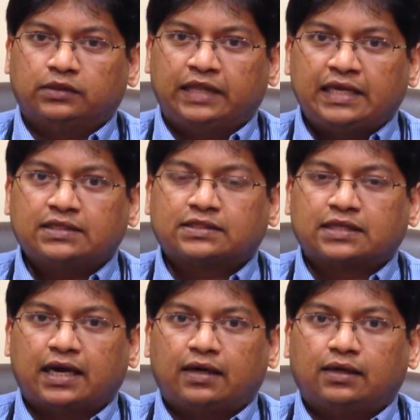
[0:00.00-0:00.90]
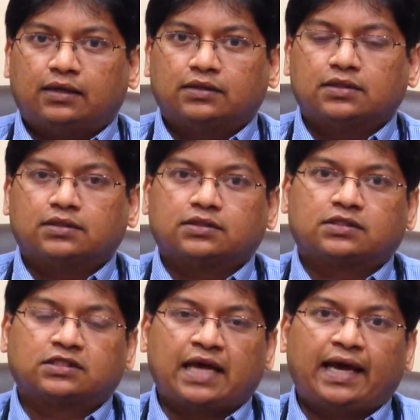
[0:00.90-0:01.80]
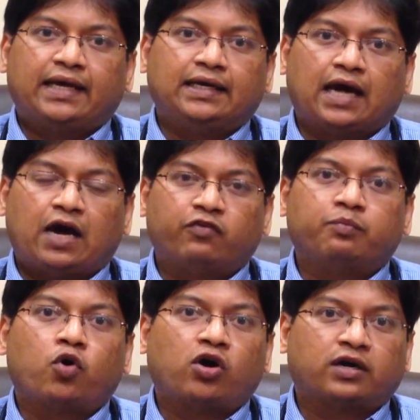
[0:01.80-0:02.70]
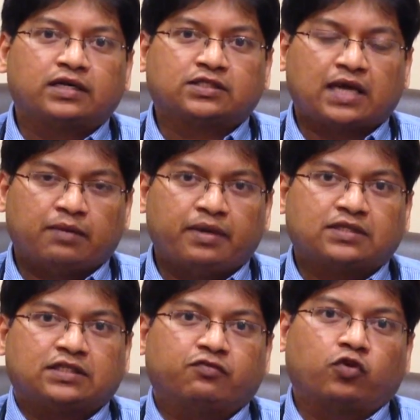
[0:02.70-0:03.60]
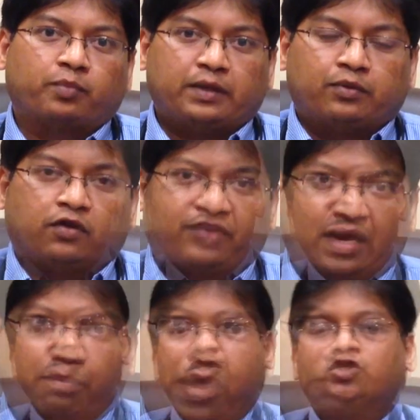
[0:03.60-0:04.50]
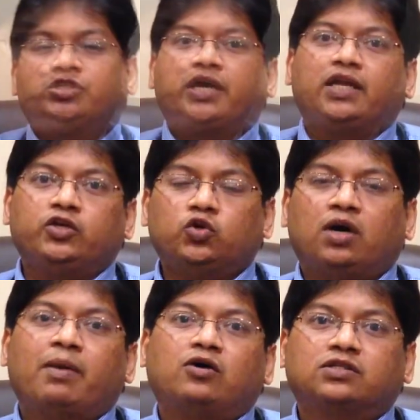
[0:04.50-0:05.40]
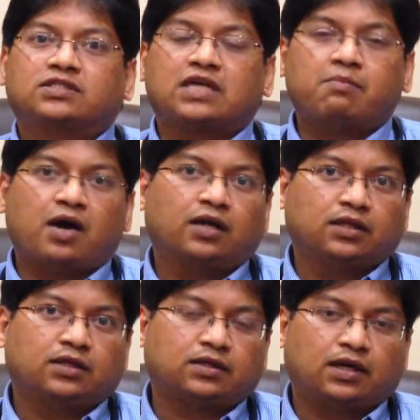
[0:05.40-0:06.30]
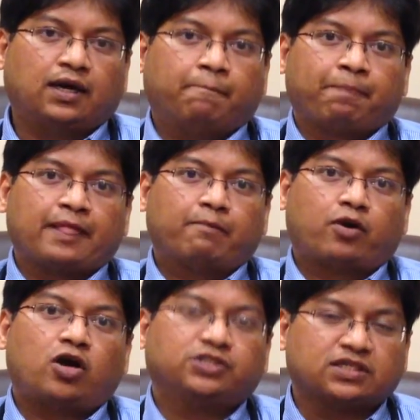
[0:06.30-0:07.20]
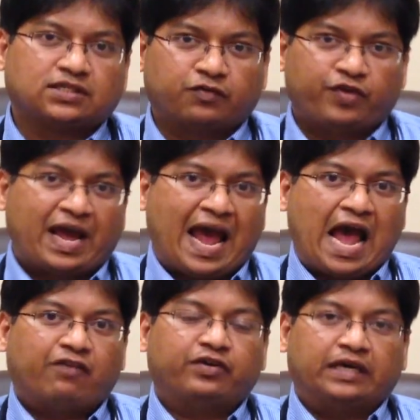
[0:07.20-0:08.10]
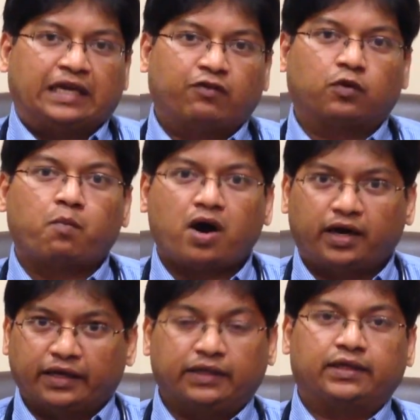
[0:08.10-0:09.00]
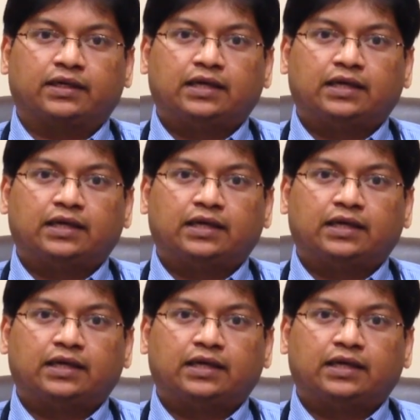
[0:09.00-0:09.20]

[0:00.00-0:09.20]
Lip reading: These say how important is telemedicine for people of Alabama. I'll tell you about some other projects that we have in our mind.